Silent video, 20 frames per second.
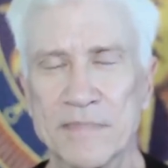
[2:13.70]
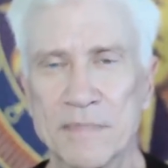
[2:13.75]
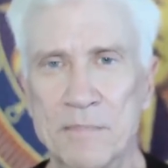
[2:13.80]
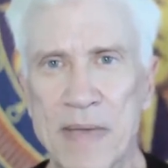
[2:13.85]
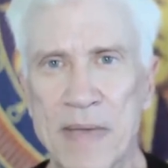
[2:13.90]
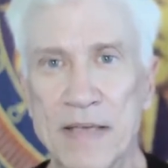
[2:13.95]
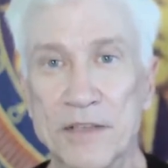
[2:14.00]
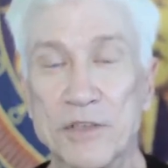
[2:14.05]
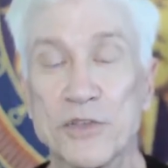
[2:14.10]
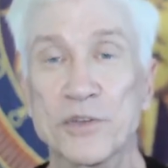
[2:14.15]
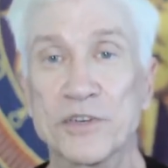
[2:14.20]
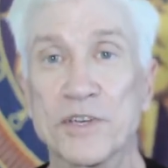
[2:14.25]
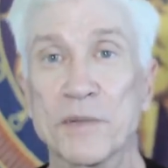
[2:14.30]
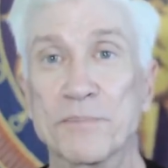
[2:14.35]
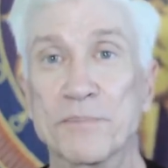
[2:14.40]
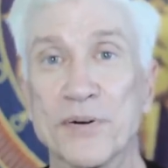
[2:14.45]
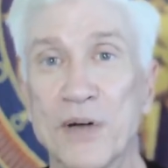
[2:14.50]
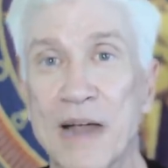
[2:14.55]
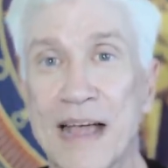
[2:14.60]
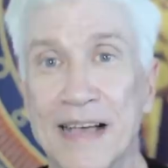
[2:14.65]
make you
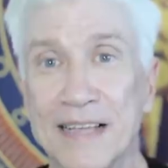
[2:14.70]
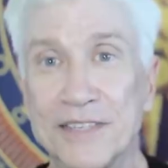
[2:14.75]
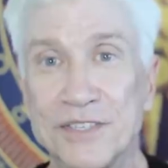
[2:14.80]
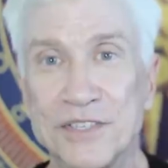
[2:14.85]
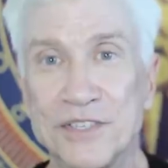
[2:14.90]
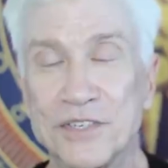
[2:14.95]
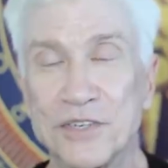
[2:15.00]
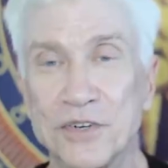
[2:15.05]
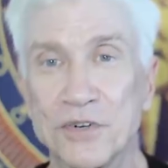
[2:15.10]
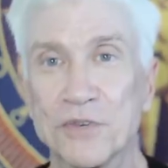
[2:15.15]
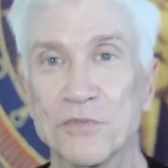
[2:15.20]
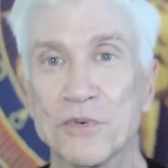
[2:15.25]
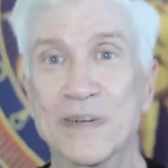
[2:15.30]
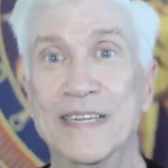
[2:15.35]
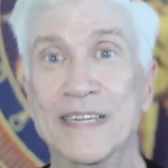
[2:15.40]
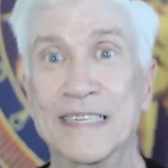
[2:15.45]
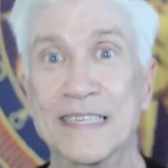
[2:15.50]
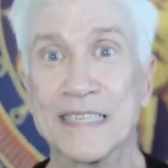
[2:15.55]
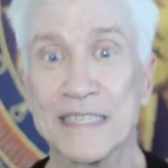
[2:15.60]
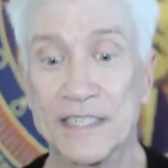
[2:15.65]
depressed or
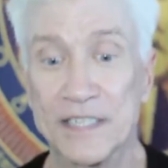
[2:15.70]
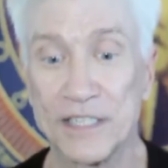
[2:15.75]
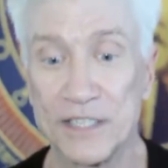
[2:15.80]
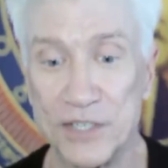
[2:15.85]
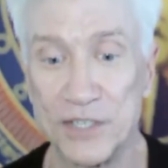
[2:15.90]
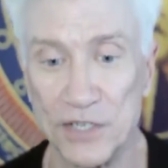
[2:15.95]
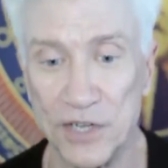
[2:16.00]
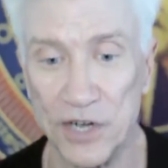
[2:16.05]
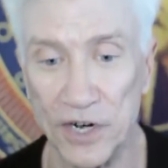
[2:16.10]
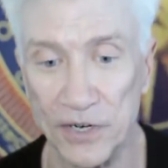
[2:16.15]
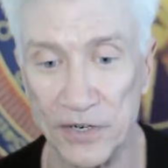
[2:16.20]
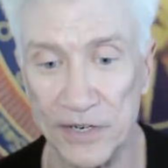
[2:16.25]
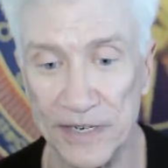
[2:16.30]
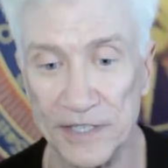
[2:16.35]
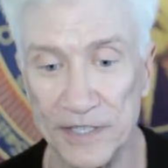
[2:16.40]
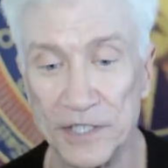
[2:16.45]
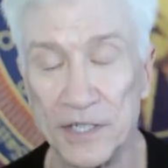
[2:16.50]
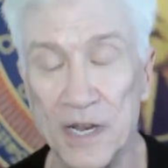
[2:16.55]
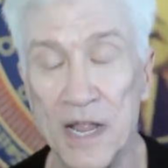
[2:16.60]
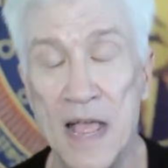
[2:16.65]
really
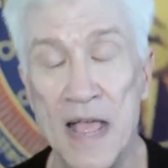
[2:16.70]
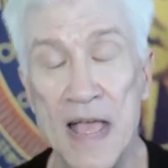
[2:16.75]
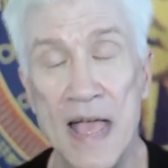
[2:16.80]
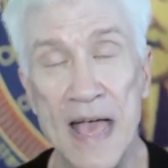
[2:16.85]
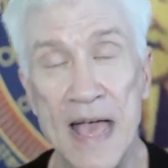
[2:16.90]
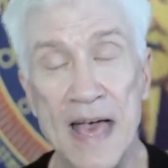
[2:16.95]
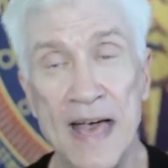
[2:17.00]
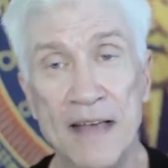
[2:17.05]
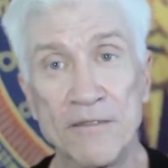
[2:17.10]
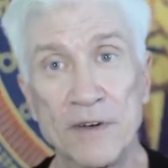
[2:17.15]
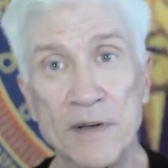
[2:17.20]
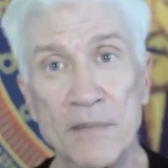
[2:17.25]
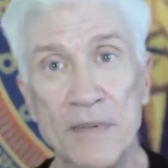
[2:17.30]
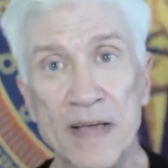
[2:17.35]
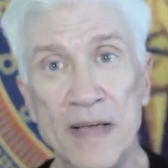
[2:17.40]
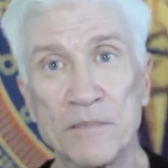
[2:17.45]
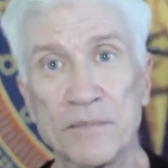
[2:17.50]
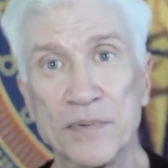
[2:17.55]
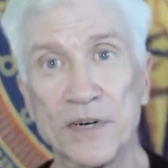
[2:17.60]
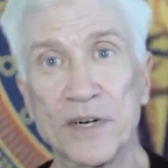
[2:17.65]
discouraged. And
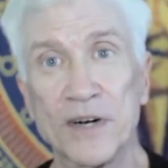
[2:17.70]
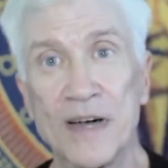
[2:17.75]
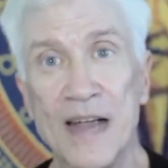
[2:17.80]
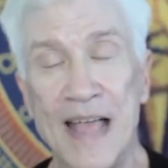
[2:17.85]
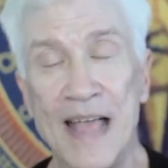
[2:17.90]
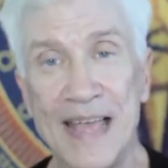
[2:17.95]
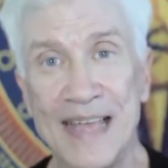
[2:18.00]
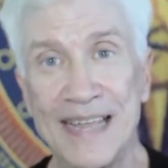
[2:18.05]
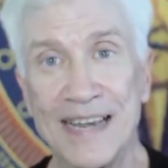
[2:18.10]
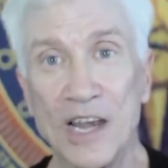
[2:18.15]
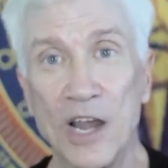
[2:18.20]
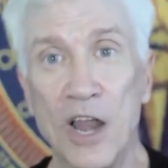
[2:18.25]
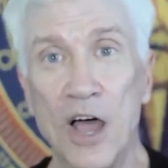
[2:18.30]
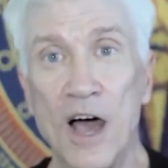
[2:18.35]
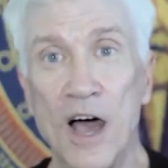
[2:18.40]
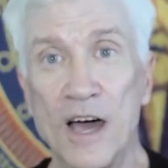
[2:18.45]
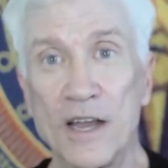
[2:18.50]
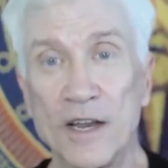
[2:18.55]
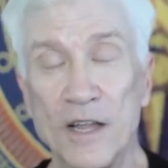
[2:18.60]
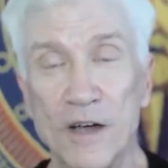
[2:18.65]
remember, a
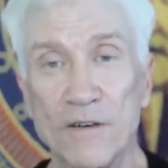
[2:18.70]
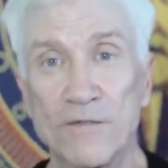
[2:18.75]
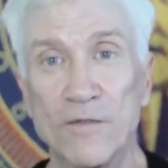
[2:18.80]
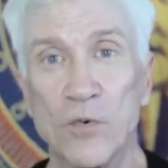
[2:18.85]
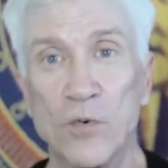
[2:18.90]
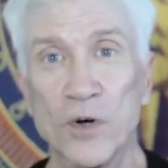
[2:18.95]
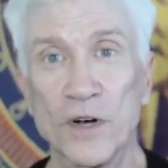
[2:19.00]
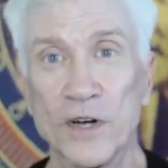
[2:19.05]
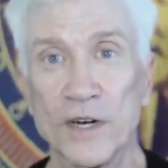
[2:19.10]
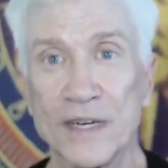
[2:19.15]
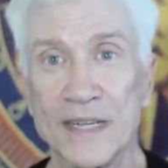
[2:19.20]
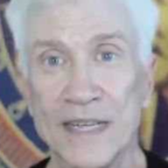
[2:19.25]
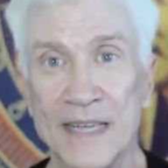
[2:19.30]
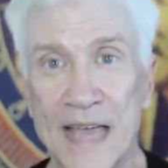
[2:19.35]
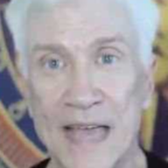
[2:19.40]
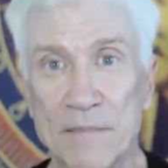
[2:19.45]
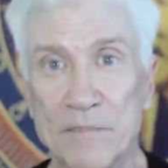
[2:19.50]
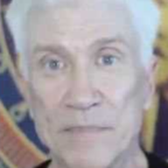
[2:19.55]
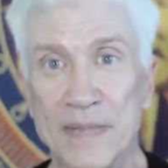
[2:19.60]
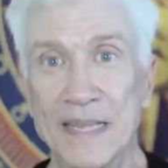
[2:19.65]
lot of work
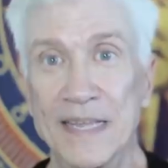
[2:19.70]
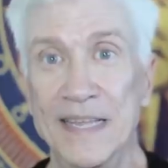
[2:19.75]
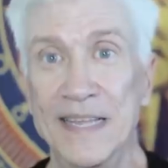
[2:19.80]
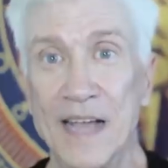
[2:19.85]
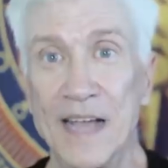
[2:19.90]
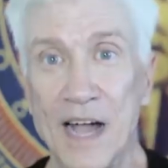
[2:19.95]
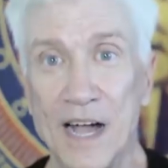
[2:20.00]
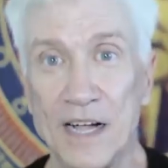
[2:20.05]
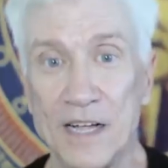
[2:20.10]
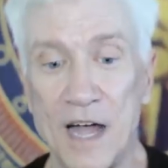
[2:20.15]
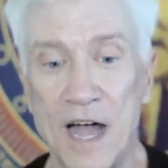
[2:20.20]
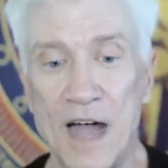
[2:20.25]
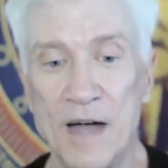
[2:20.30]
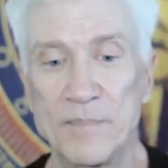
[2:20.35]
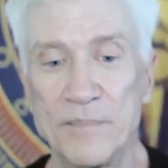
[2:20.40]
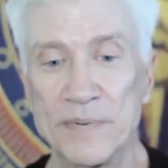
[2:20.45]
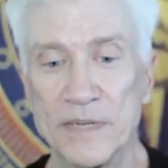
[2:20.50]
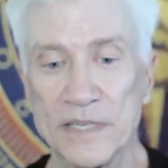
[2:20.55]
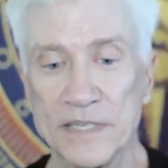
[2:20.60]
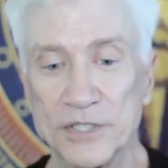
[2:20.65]
can be
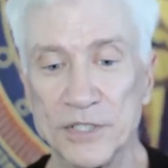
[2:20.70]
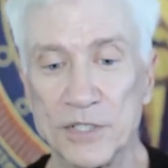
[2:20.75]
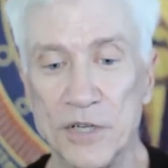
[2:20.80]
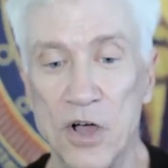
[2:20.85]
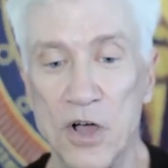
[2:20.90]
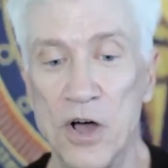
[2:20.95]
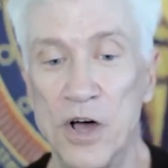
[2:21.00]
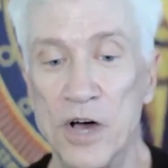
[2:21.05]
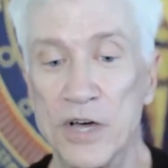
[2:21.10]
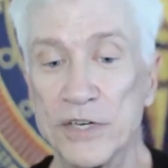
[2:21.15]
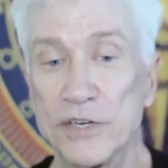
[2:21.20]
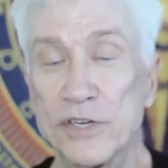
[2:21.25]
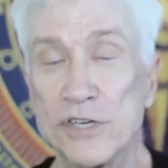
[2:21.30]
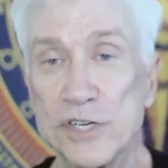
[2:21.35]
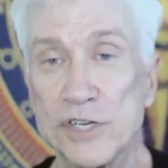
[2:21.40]
accomplished. On